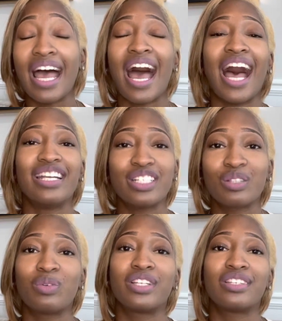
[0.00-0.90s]
I just
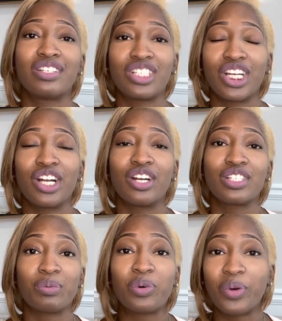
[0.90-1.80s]
wanted to share
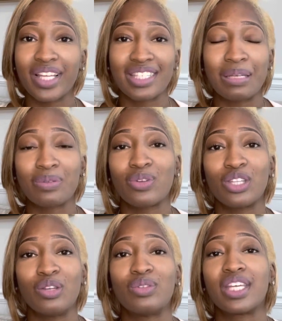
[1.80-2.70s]
some quick tips
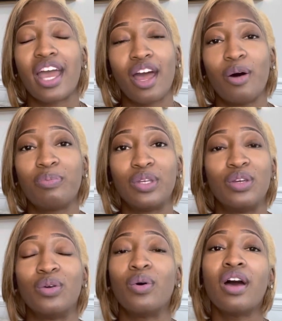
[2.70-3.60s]
with you to help
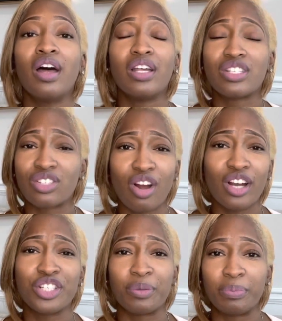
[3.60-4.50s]
you
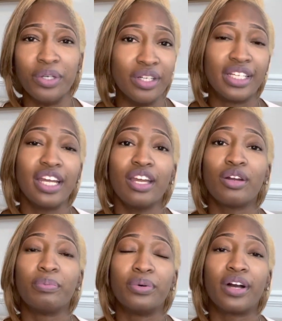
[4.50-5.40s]
start your book, get
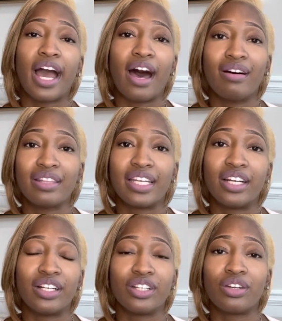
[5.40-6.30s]
your book out
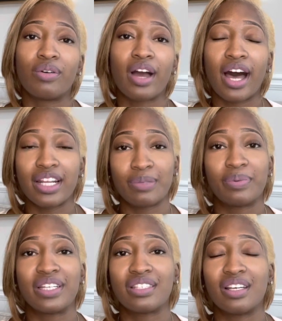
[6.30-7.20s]
there. You know, God has
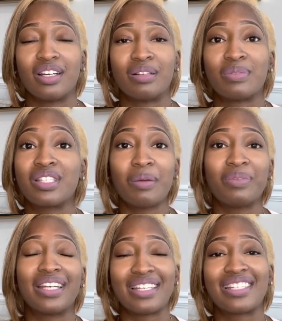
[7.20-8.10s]
placed
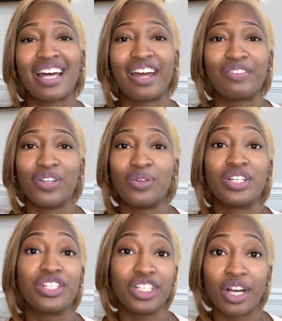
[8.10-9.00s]
something inside of you to
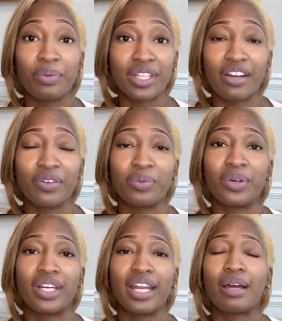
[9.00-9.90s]
share with
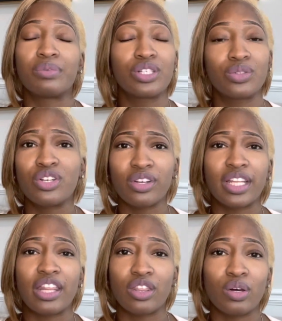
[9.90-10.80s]
everyone, and I'm sure
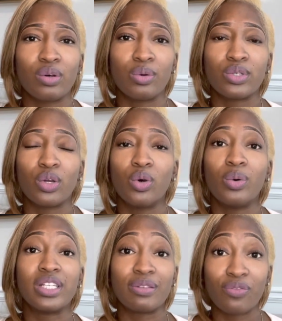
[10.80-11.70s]
that those who
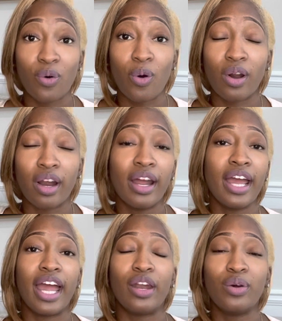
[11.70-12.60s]
it's for
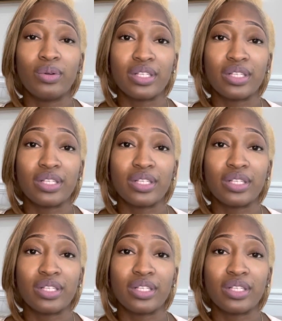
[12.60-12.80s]
and who